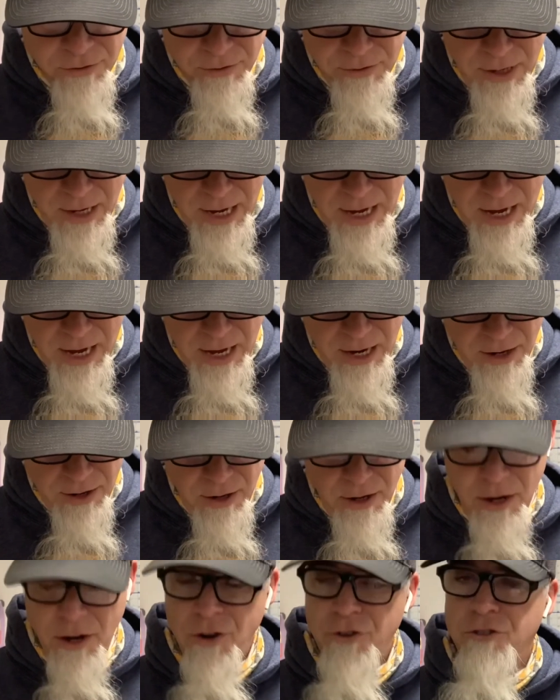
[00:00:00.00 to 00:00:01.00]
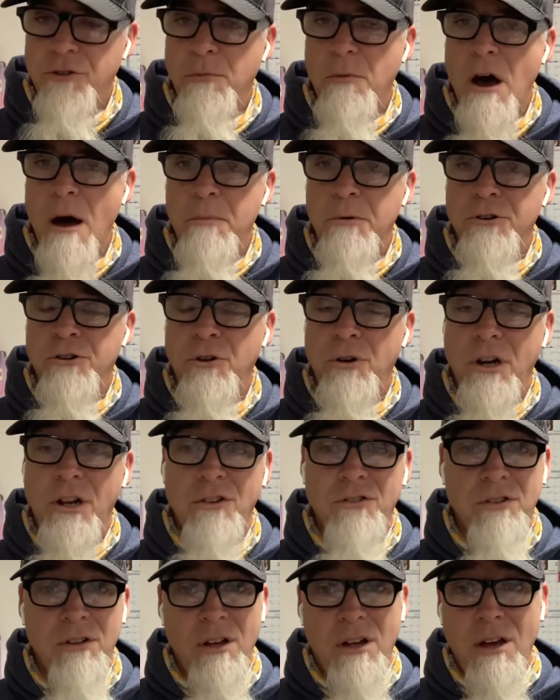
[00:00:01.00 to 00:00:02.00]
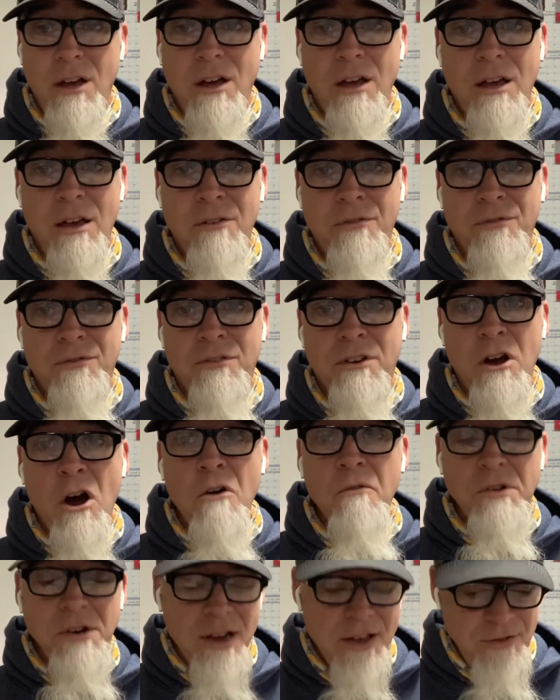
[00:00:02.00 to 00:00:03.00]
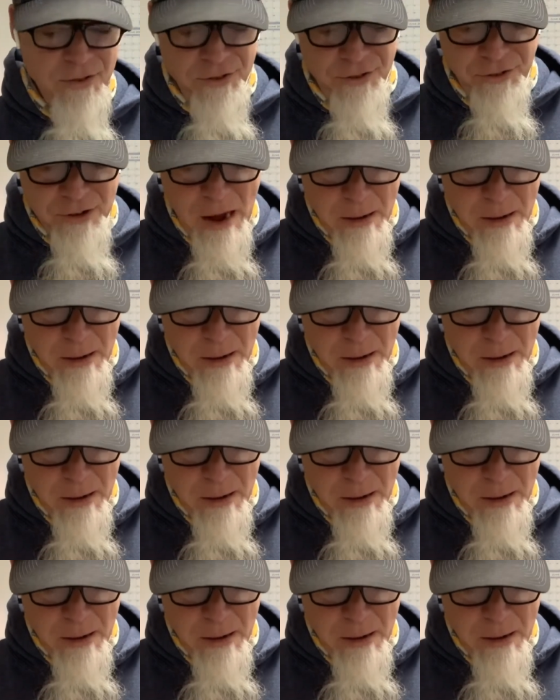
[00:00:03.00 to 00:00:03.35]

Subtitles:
and here's some opportunities if COVID doesn't stop